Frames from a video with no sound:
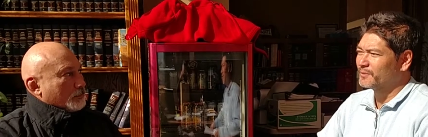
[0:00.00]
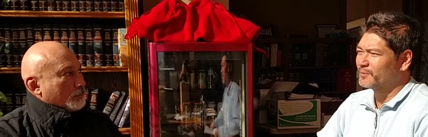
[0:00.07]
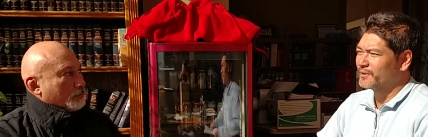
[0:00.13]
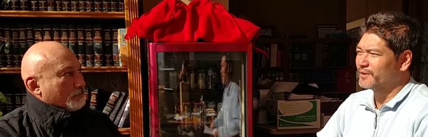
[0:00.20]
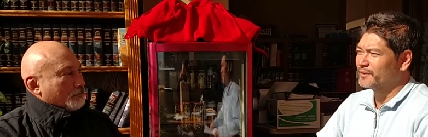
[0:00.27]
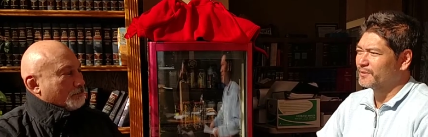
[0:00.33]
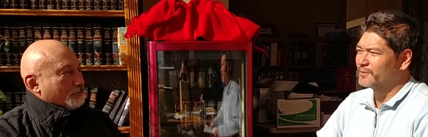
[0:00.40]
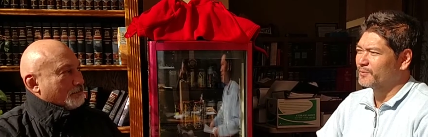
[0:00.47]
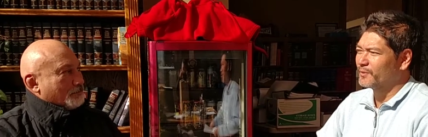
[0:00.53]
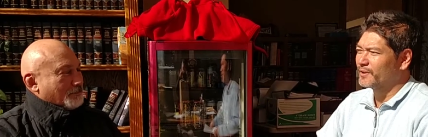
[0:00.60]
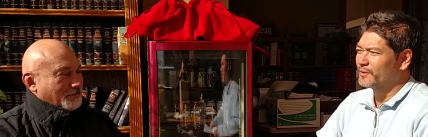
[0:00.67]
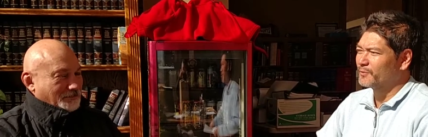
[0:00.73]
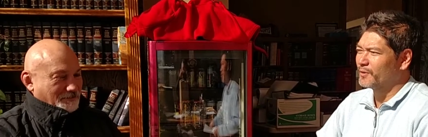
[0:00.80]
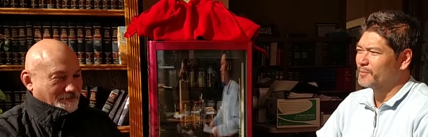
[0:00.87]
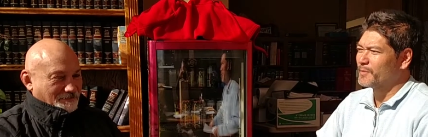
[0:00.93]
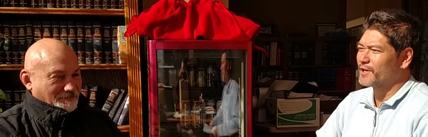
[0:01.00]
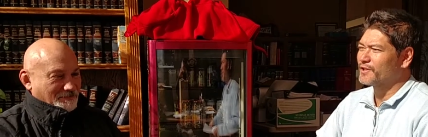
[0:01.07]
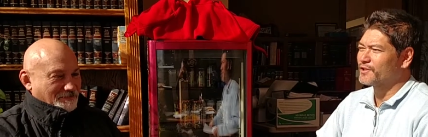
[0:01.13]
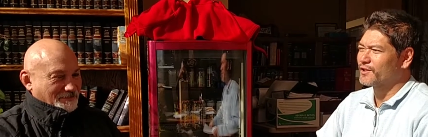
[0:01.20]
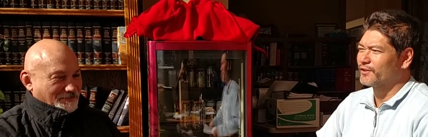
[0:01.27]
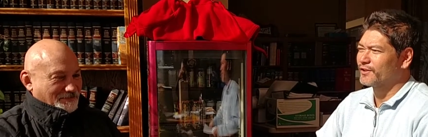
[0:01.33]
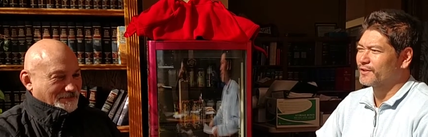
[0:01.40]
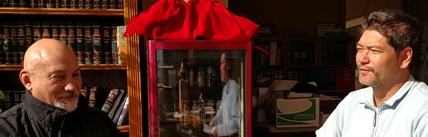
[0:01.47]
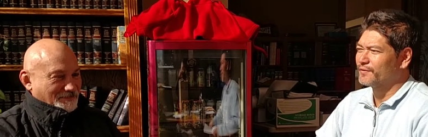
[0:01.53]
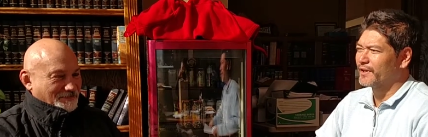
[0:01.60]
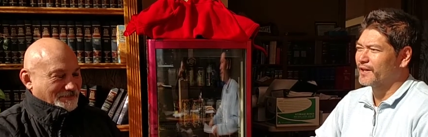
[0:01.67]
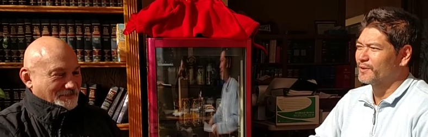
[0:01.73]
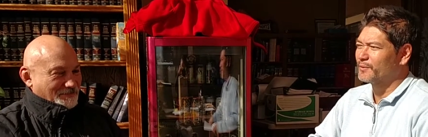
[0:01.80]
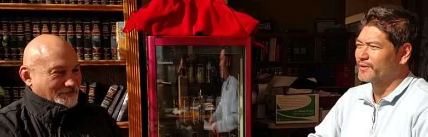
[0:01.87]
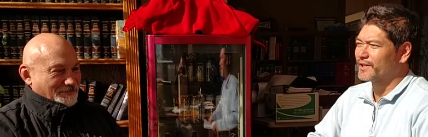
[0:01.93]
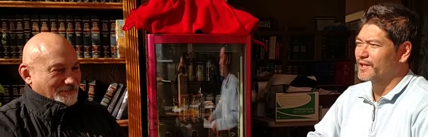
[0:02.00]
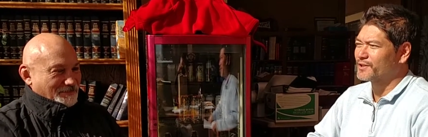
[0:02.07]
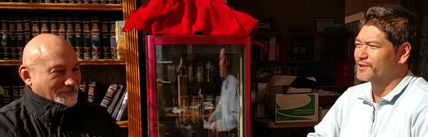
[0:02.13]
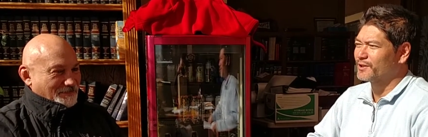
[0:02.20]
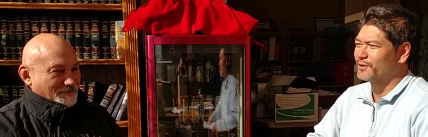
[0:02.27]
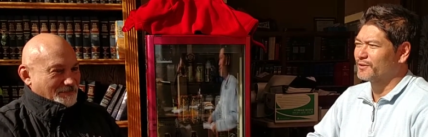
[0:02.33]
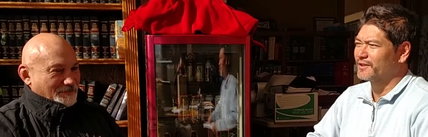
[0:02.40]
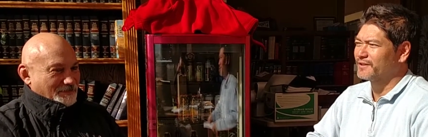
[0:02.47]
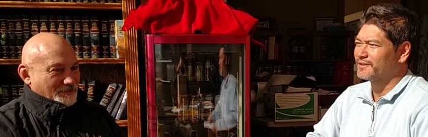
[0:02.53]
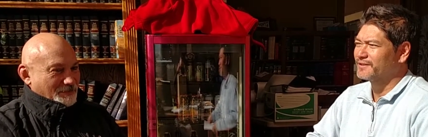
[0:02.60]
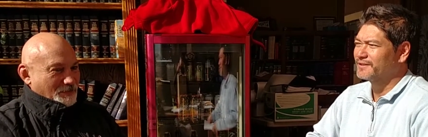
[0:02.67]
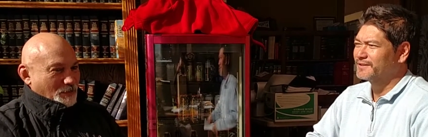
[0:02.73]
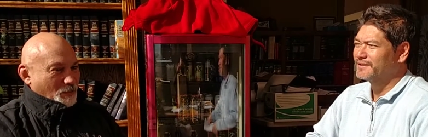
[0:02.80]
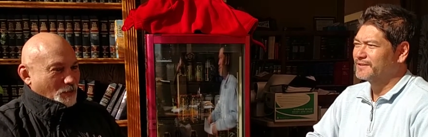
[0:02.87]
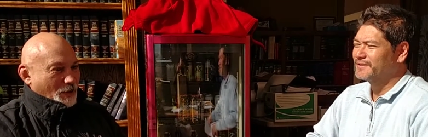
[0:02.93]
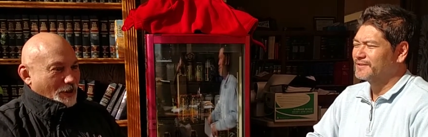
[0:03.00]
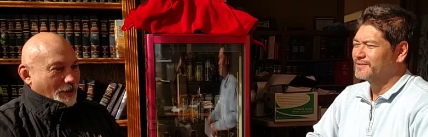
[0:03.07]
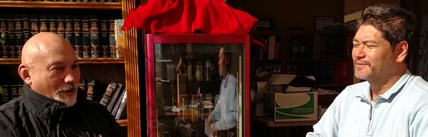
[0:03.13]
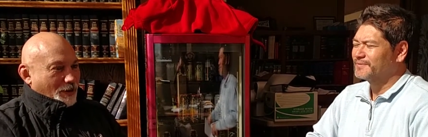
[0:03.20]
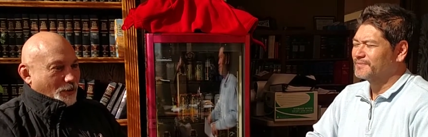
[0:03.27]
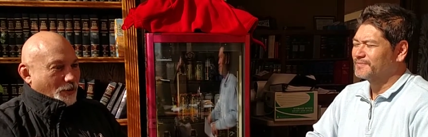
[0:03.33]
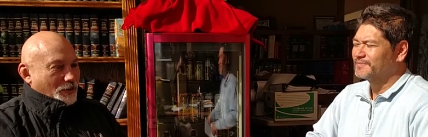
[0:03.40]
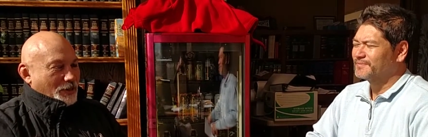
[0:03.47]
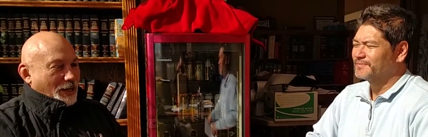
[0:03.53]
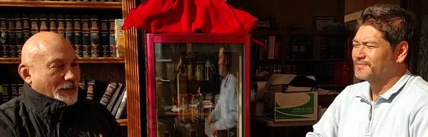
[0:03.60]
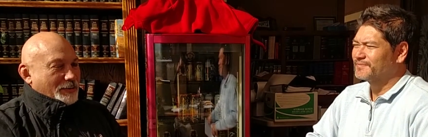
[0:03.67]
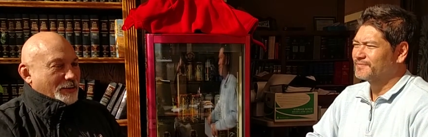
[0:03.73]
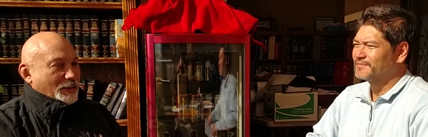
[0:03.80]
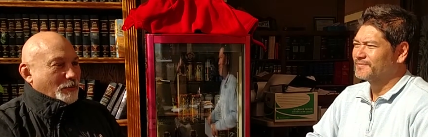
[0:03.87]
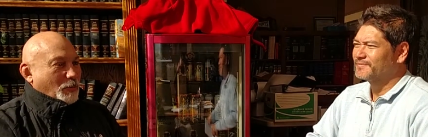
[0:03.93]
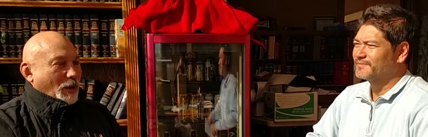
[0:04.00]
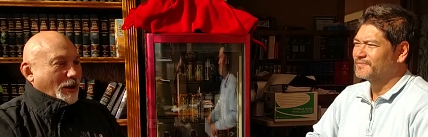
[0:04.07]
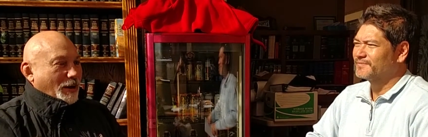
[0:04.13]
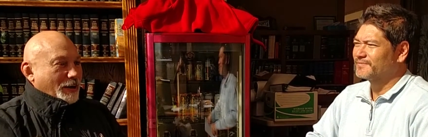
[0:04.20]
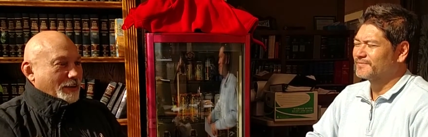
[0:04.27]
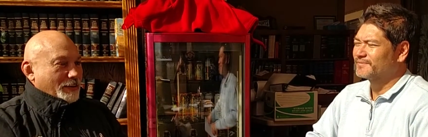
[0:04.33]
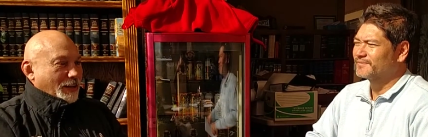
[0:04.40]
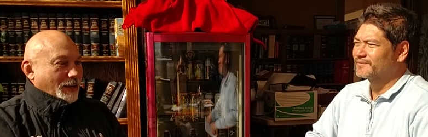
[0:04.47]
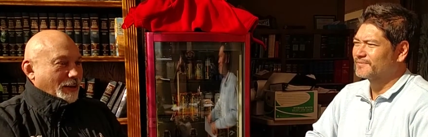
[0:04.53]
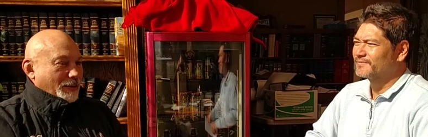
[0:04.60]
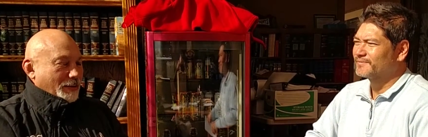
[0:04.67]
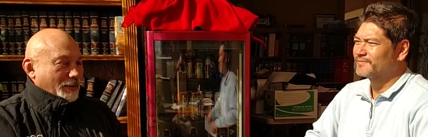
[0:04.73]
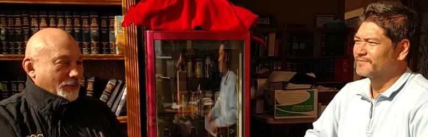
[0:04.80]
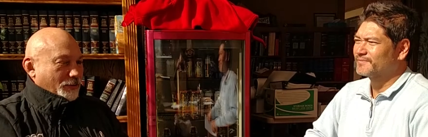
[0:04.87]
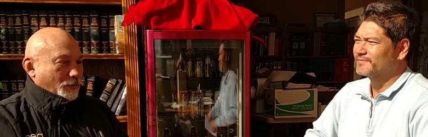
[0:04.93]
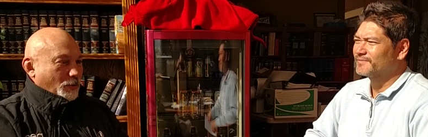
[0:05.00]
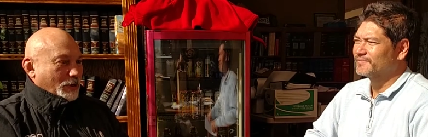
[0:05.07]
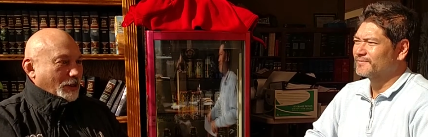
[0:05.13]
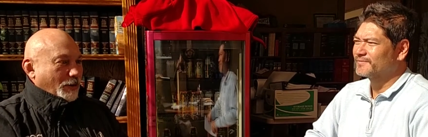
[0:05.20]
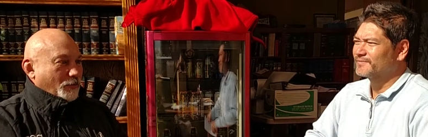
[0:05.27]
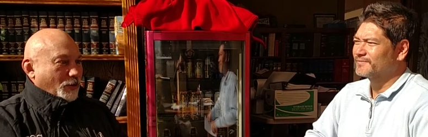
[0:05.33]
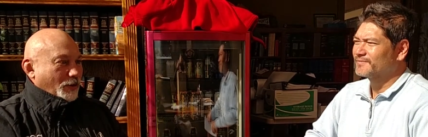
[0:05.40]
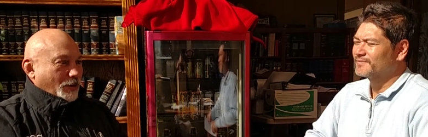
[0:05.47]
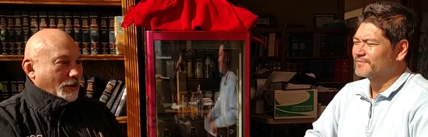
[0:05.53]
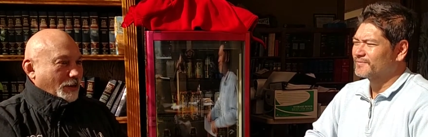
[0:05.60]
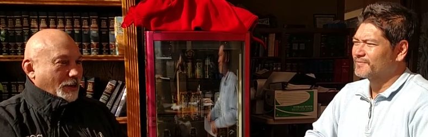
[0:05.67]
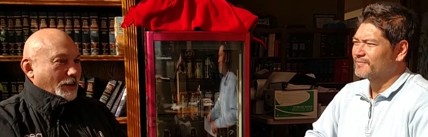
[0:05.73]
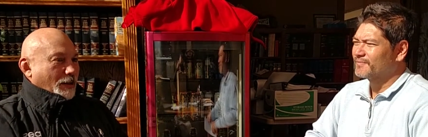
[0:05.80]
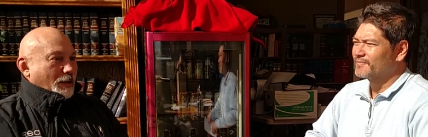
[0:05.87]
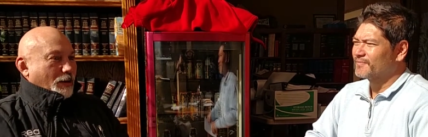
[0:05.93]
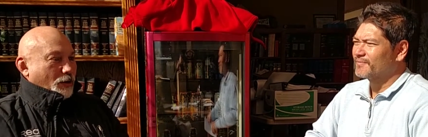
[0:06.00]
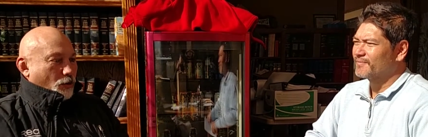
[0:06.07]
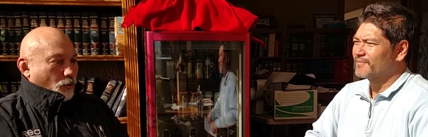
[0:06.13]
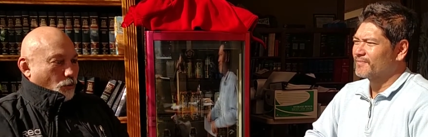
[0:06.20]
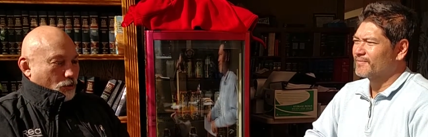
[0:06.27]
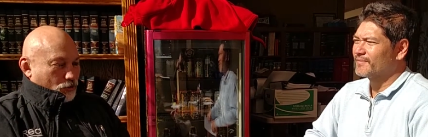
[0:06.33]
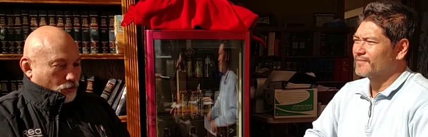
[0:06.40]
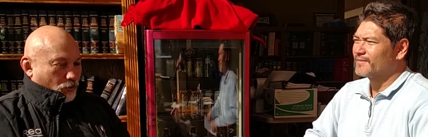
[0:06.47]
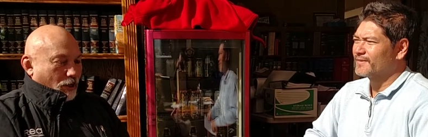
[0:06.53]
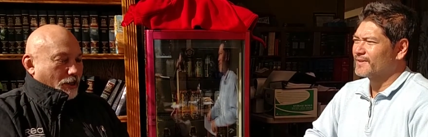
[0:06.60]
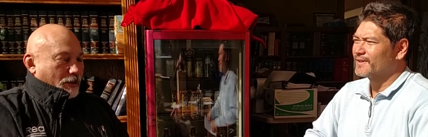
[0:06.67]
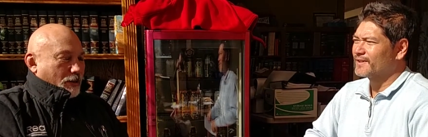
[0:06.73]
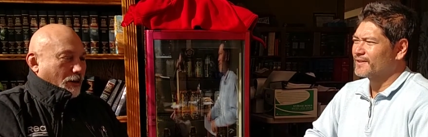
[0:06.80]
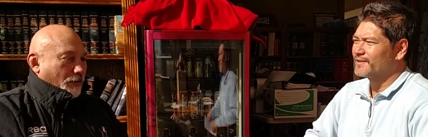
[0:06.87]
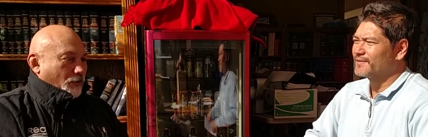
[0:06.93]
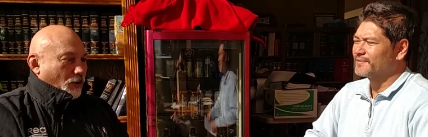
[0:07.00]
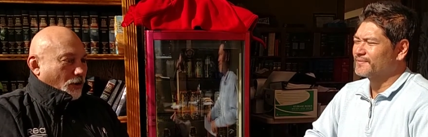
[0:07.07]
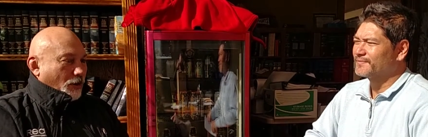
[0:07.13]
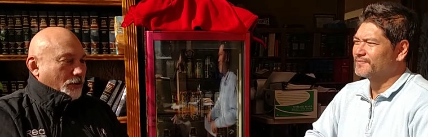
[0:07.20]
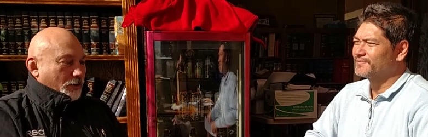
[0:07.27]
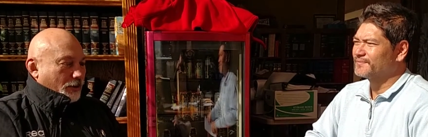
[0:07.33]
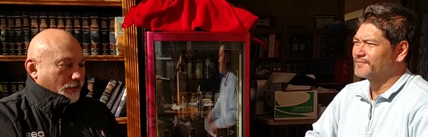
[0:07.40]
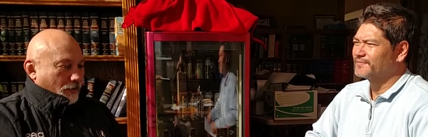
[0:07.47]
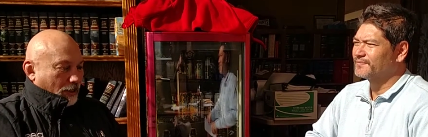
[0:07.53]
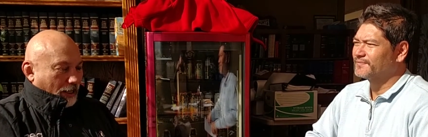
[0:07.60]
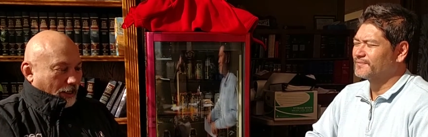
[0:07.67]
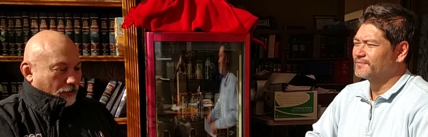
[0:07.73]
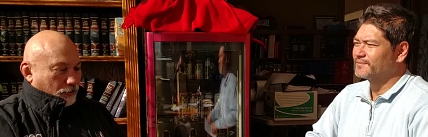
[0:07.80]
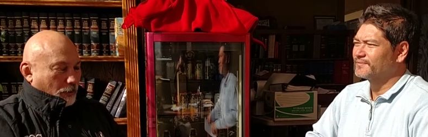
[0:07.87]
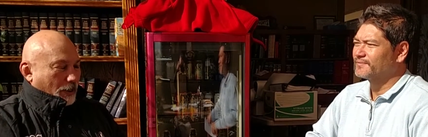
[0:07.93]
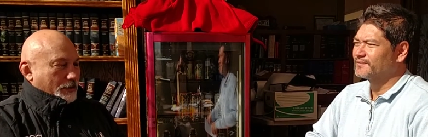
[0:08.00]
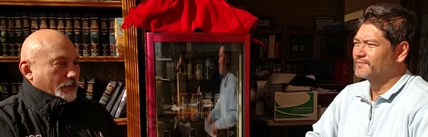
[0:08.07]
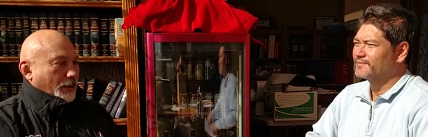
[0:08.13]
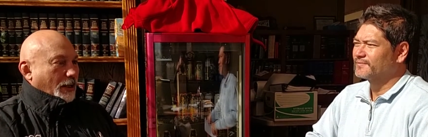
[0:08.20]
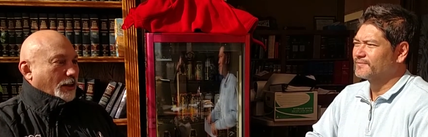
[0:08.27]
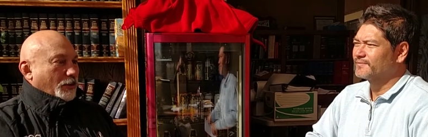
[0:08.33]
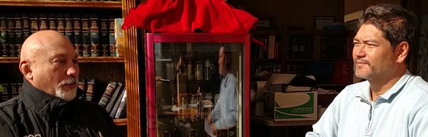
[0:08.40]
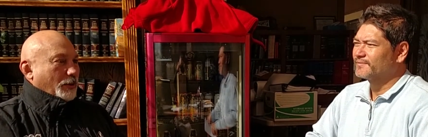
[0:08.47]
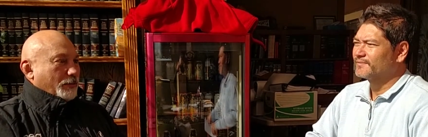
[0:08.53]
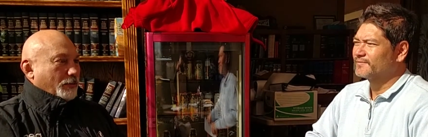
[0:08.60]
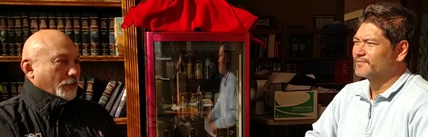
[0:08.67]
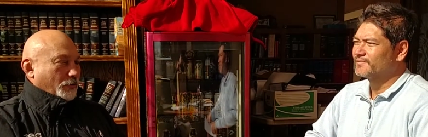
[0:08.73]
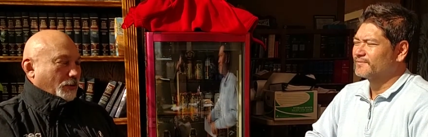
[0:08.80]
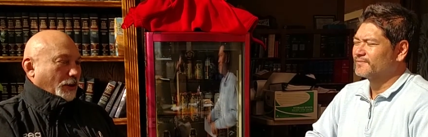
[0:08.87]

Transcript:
Speaker 1: what, what, what message are you conveying with that slogan?
Speaker 2: Well, the idea behind that is that we cover, we try to cover all the different aspects and elements of